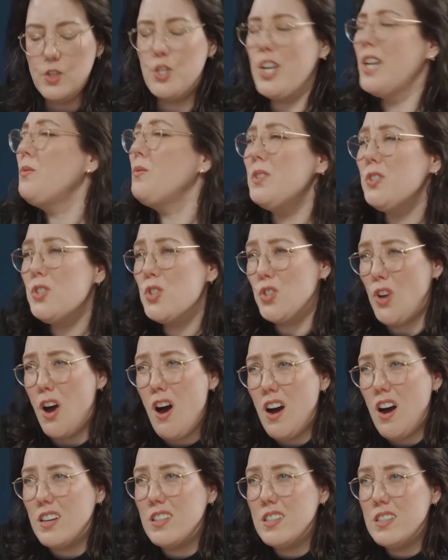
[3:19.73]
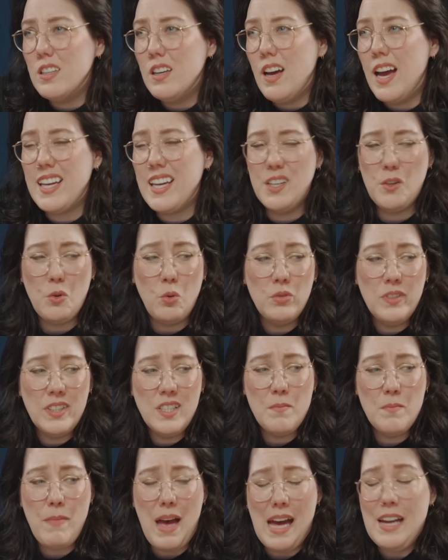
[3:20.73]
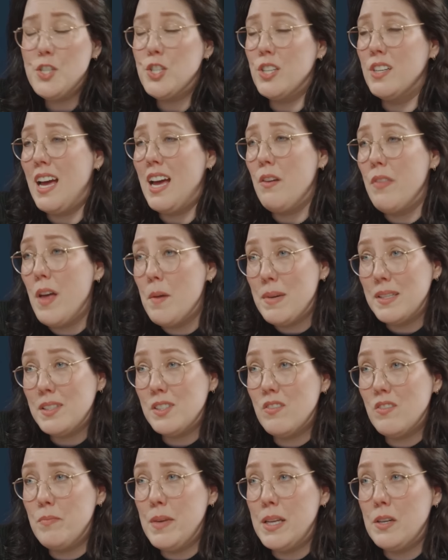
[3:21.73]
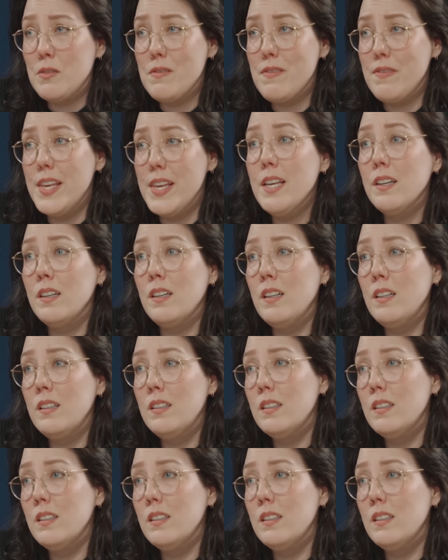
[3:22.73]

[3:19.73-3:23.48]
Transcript: Jen was shocked. I can only imagine how that must have made her feel.